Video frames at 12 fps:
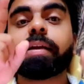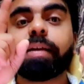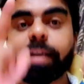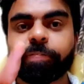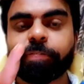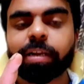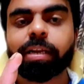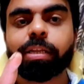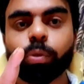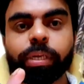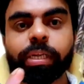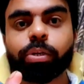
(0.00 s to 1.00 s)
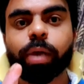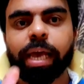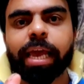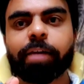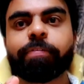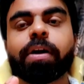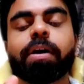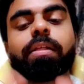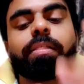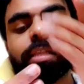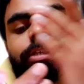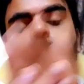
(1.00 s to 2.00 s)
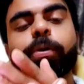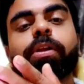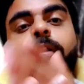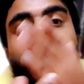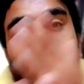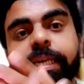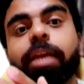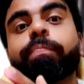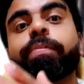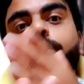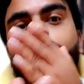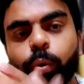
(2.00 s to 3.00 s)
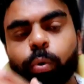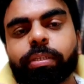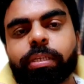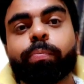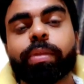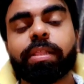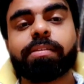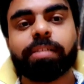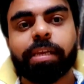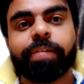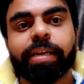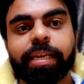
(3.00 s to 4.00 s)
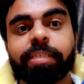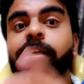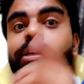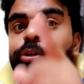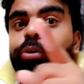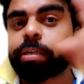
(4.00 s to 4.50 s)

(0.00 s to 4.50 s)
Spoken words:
definitely you need to have this particular ticket which shows that within 7 days you're